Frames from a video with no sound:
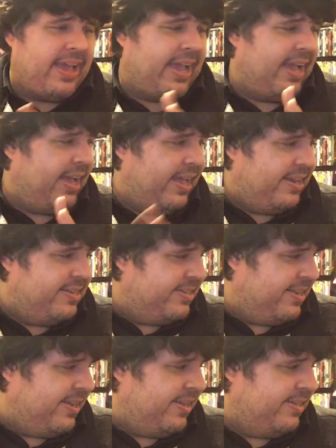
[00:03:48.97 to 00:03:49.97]
And
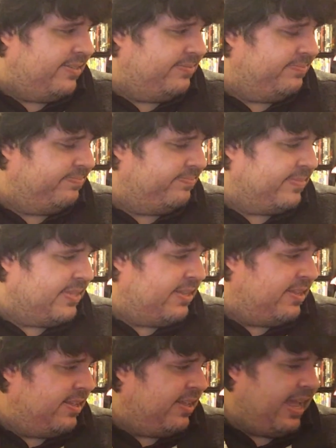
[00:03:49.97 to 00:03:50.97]

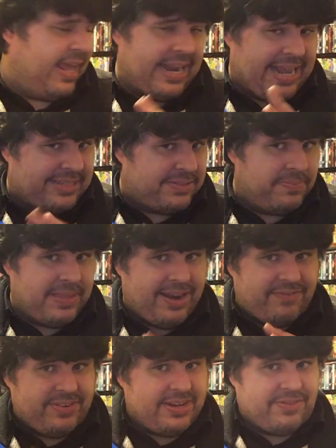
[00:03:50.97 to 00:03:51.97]
I got some that
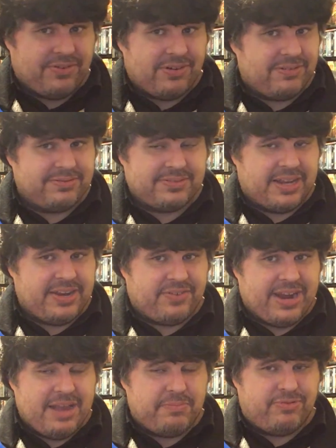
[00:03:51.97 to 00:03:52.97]
I
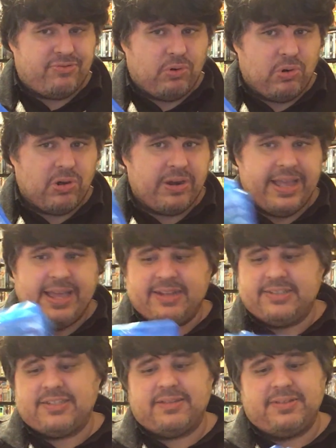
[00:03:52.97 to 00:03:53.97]
never had before,
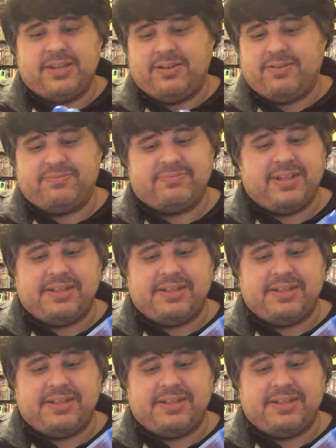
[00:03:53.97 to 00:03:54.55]
and some, you know,